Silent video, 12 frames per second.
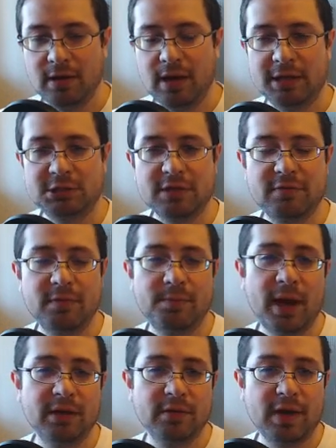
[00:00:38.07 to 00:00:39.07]
Just a
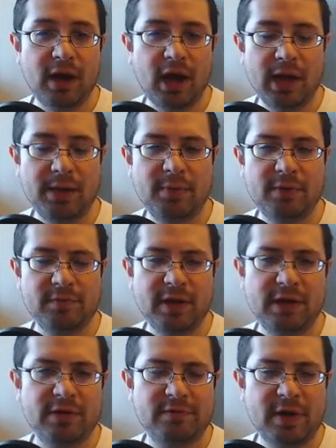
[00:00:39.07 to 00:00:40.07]
reminder that I am
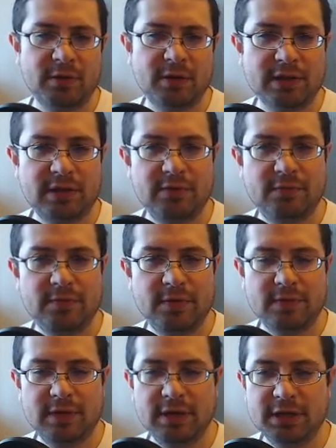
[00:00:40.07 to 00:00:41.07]
rated around
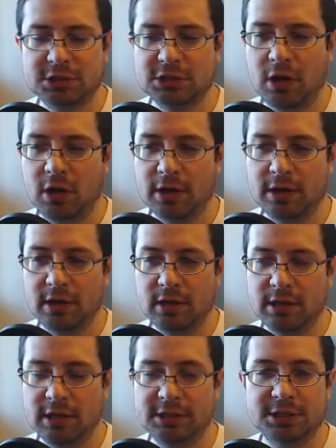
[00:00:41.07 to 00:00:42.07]
1950-ish on
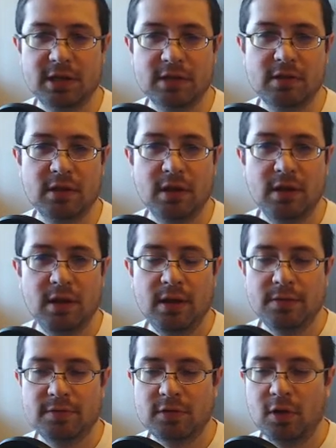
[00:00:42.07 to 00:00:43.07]
Lichess.
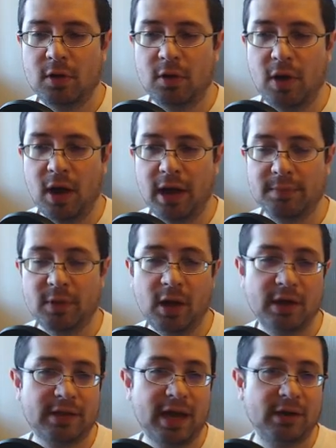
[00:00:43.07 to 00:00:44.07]
So I am
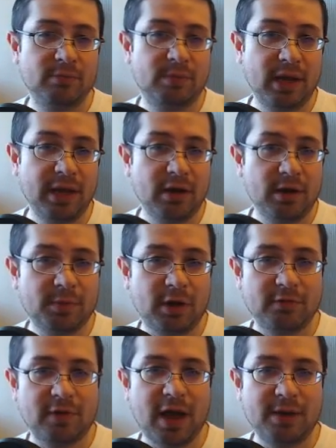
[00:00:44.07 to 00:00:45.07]
not a titled player. I'm not
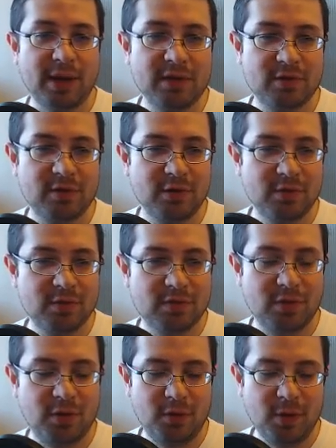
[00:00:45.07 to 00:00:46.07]
a grandmaster.
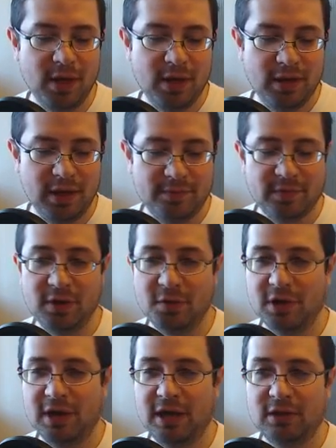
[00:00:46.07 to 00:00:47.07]
So if you
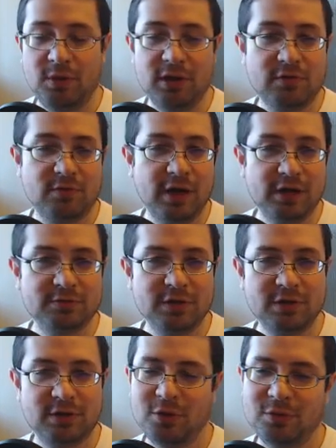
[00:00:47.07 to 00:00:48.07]
are like
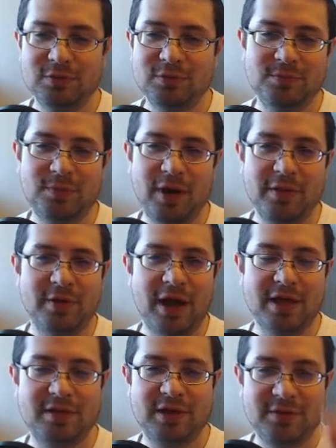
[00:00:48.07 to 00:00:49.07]
2300, don't bother
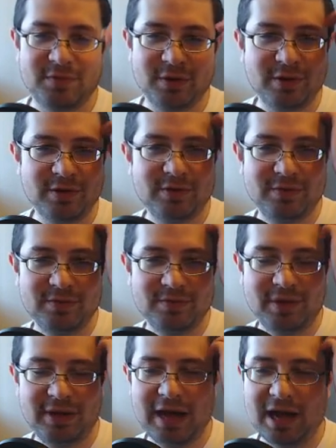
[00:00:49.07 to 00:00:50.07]
asking for
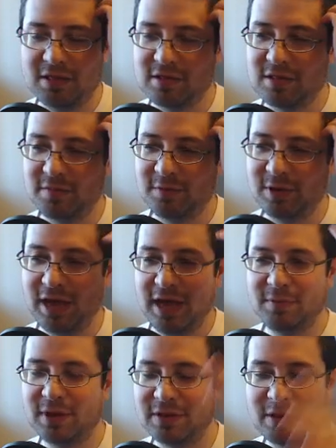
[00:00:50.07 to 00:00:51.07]
analysis of your
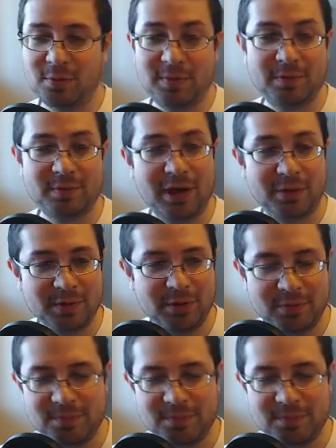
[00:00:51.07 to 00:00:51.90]
game because I won't be able to help you.